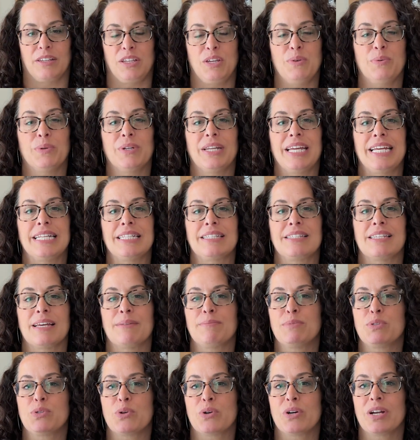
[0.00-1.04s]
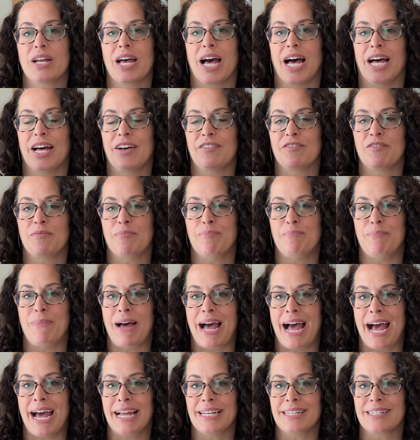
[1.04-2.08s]
You will need some sort of
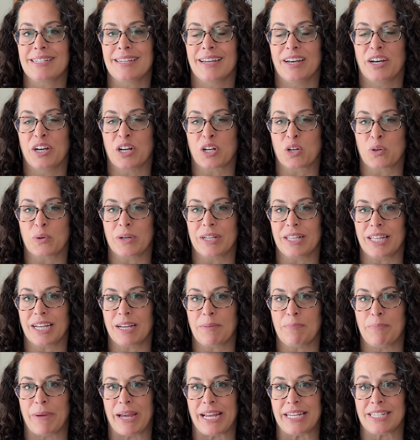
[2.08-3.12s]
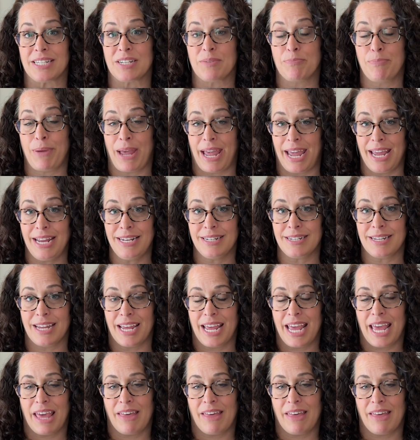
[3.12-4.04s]
matte acrylic based paint.